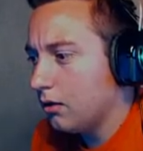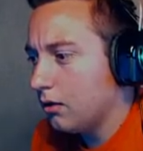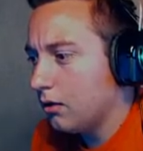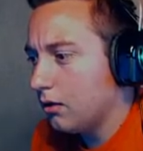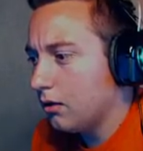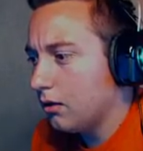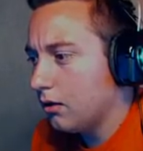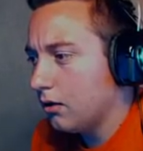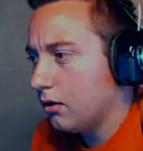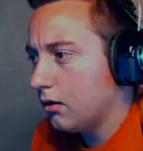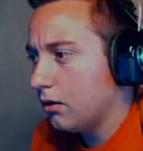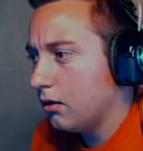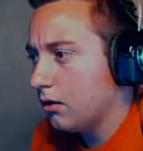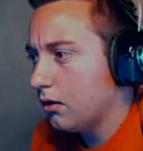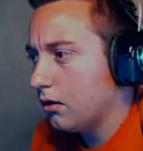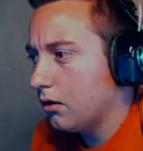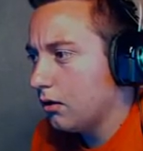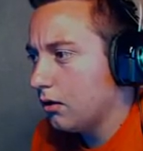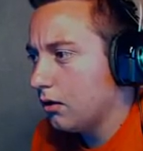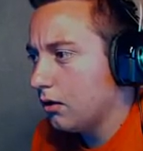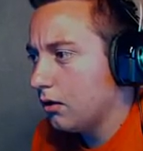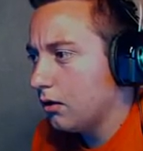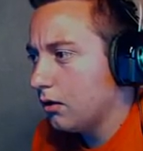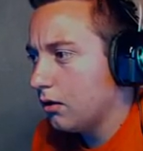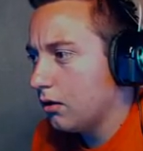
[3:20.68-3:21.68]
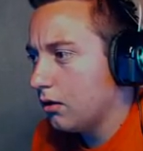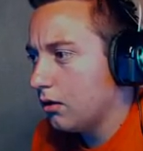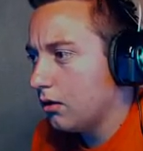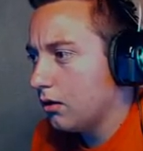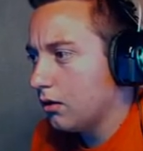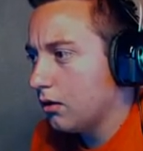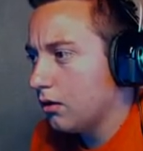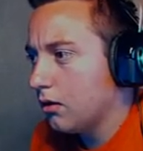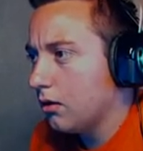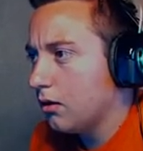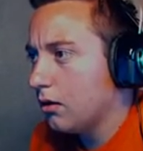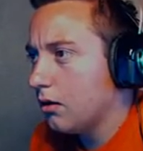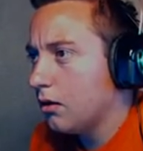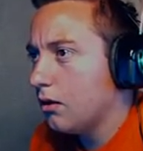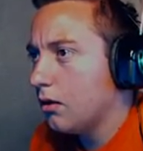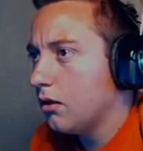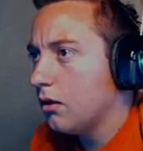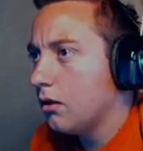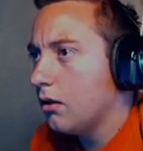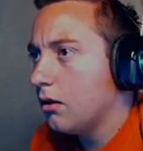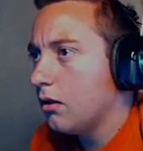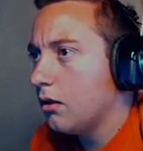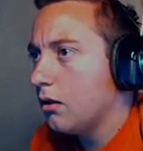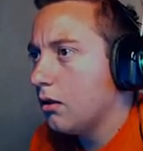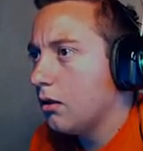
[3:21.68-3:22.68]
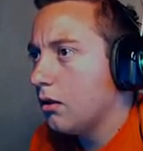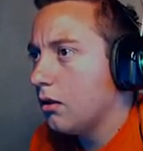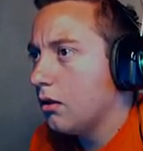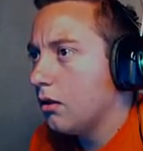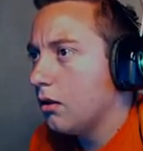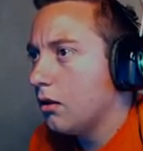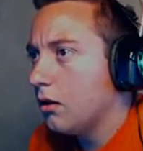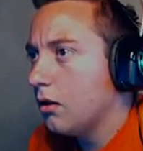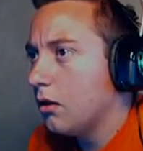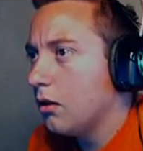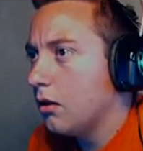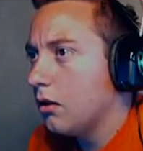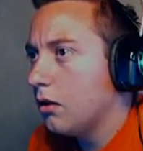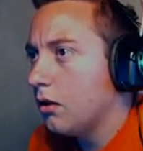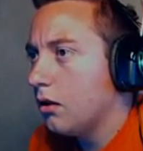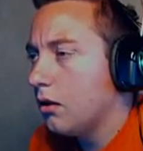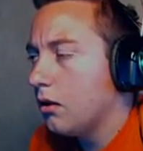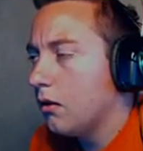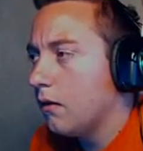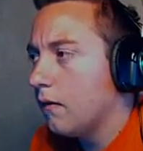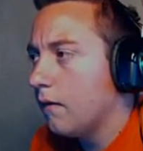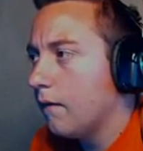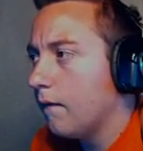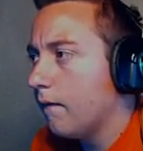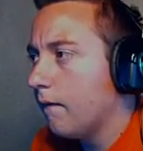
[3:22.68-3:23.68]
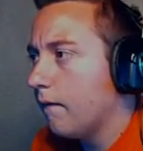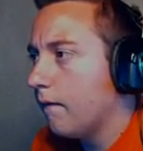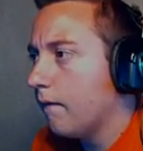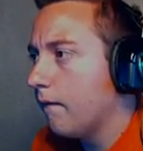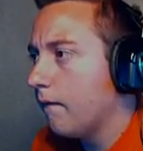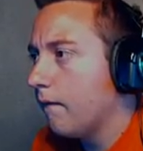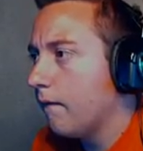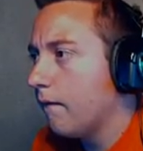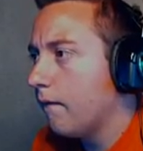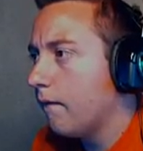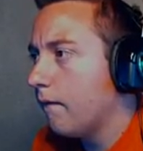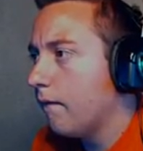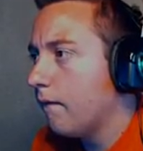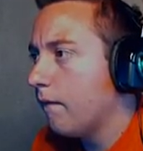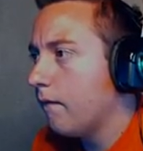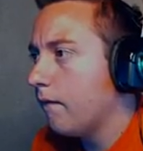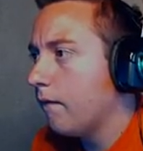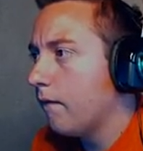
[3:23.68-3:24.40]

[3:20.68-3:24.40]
No one is speaking in this clip.